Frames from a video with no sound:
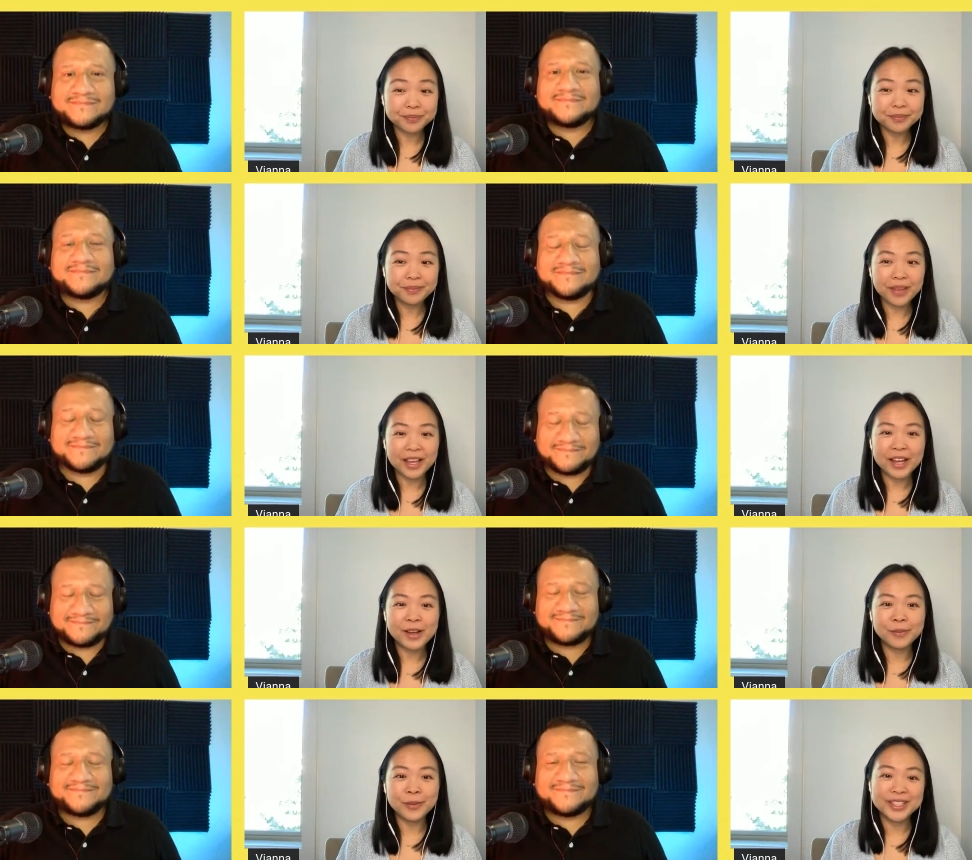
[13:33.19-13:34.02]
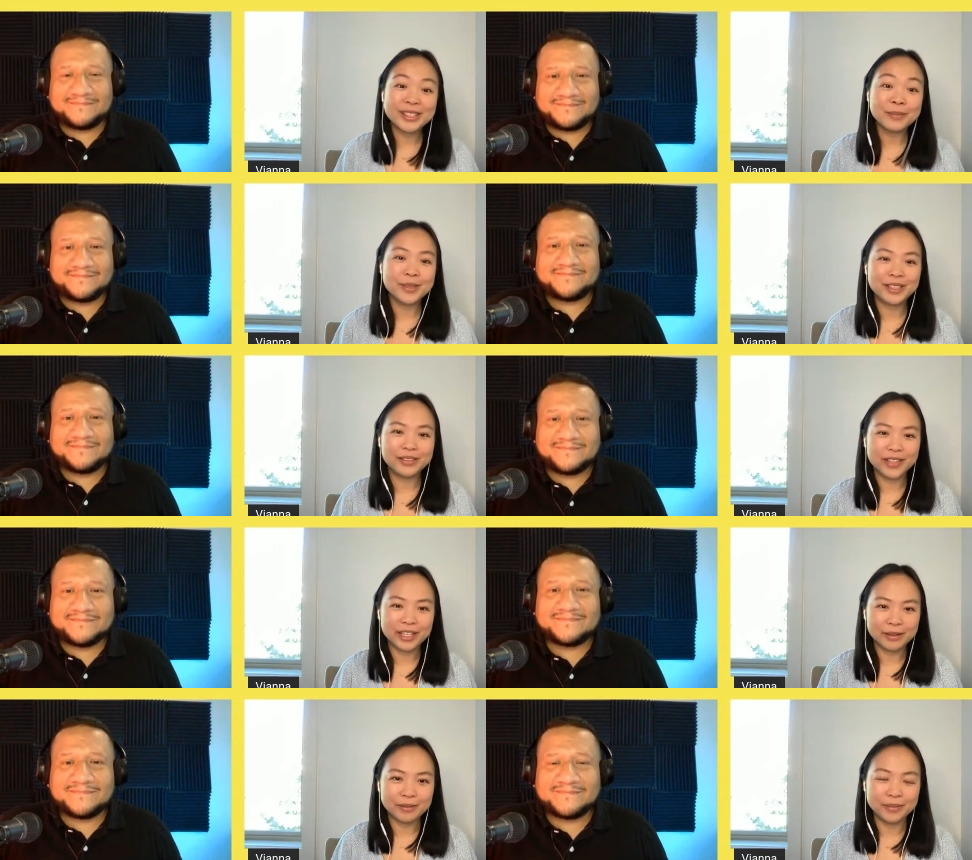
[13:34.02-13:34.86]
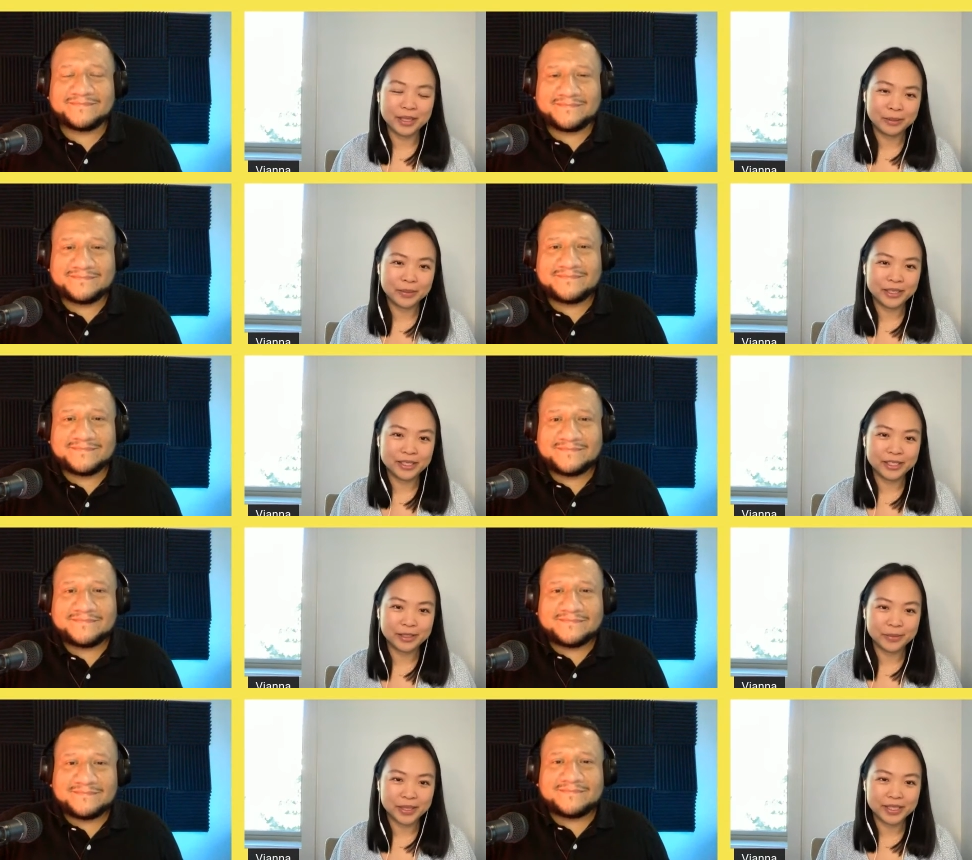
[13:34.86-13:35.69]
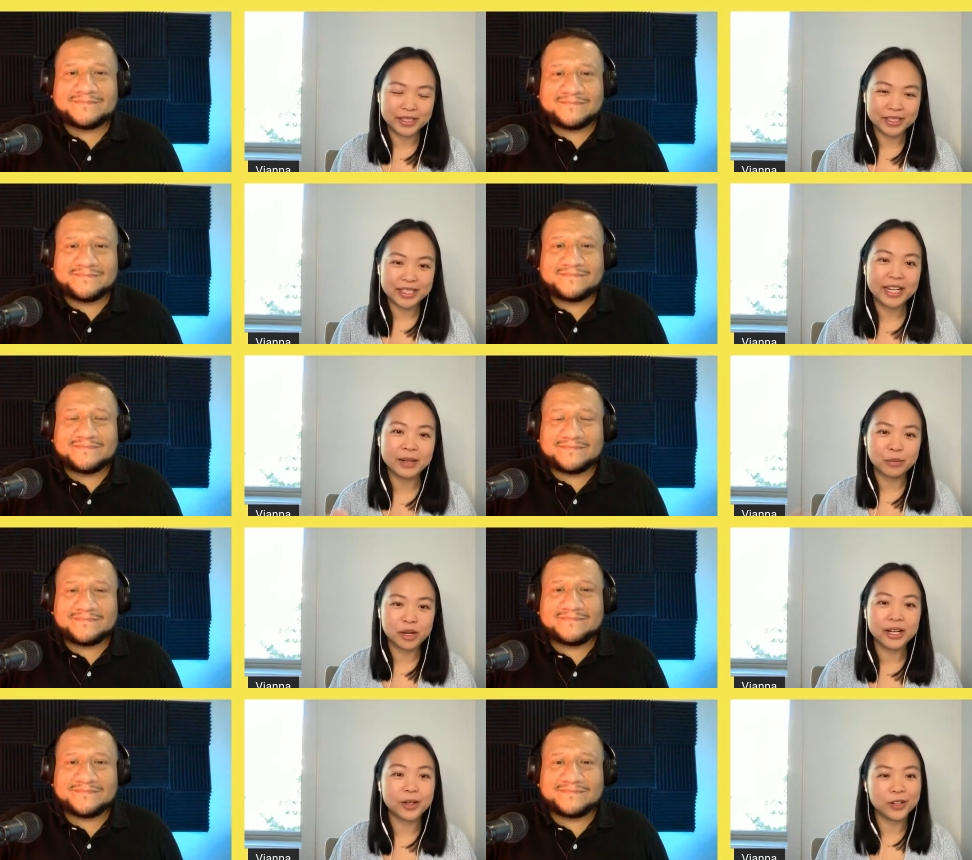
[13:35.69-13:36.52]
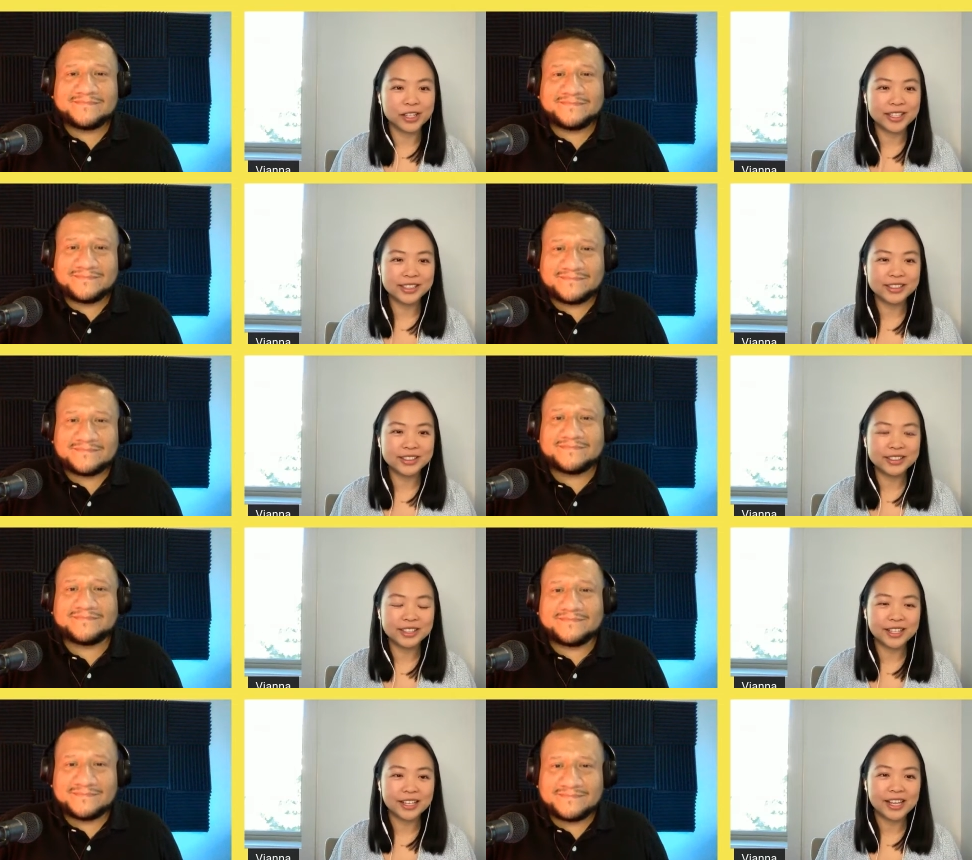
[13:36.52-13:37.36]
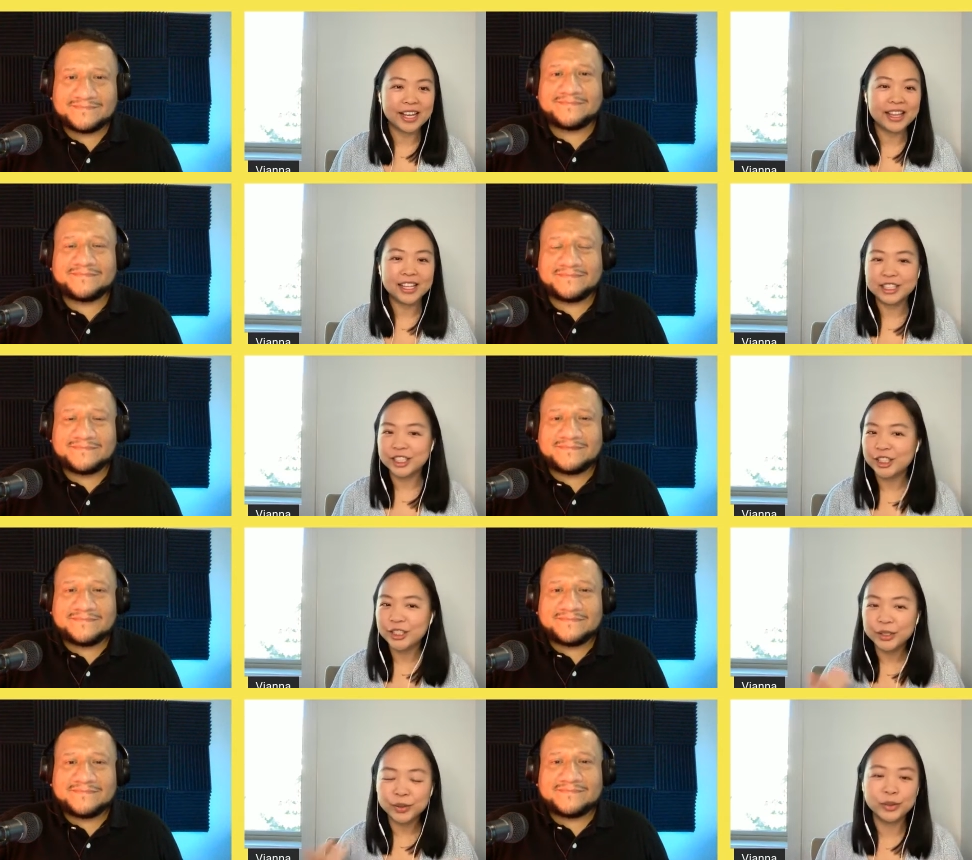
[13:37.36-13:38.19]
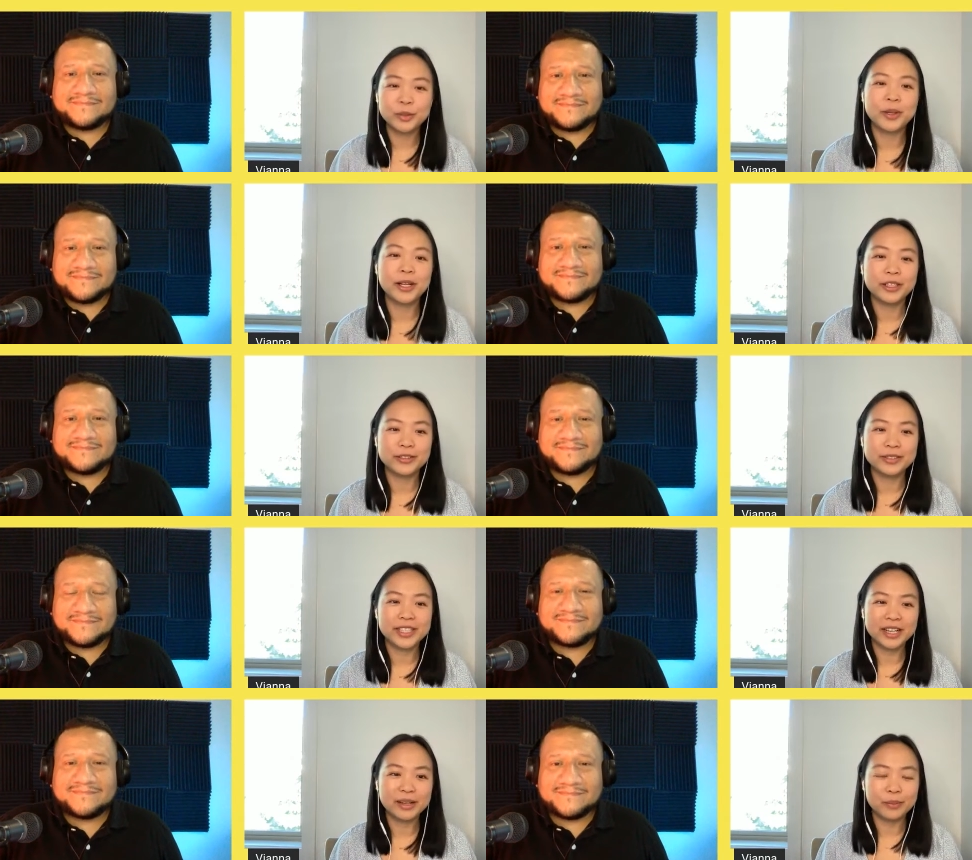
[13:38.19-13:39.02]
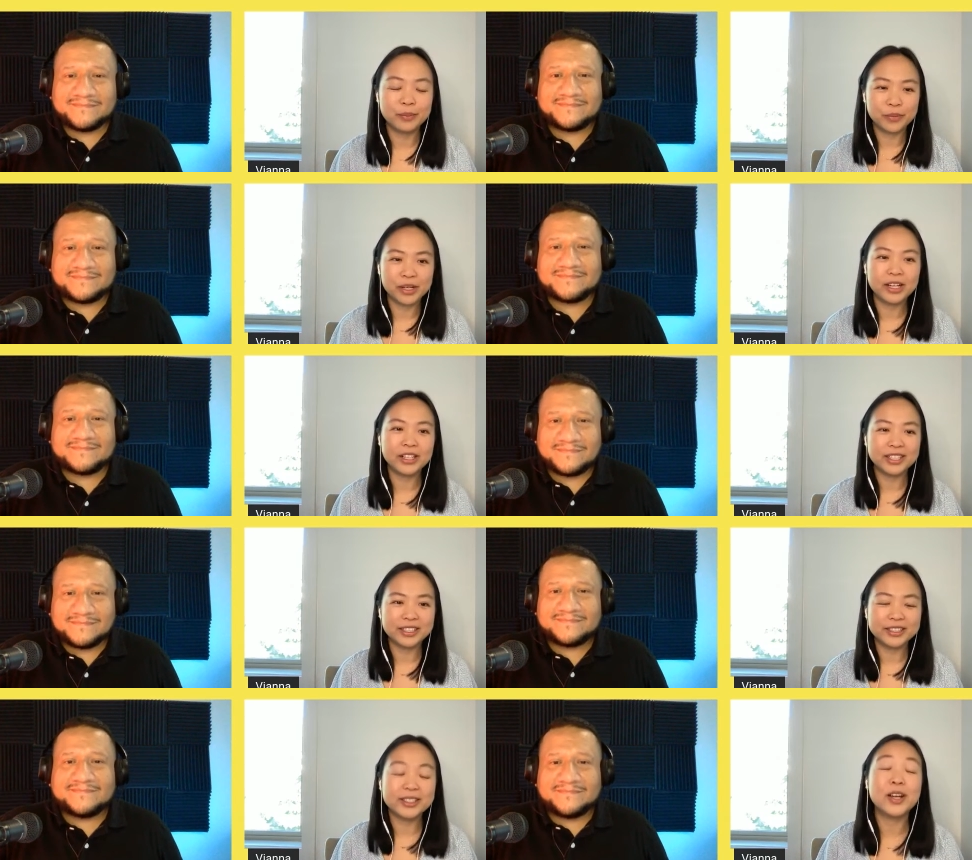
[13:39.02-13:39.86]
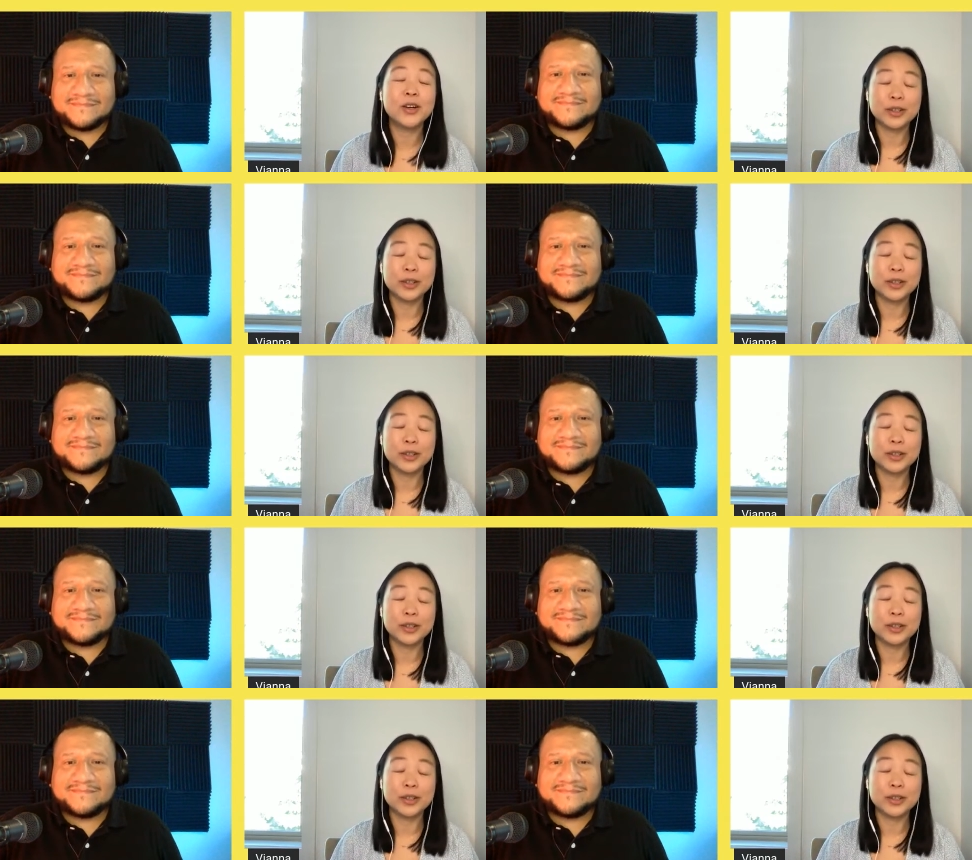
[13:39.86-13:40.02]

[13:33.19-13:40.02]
Speaker 1: Mm-hmm. Um, with simple living and minimalism, it's setting priorities, and that's a huge part of setting priorities mm-hmm.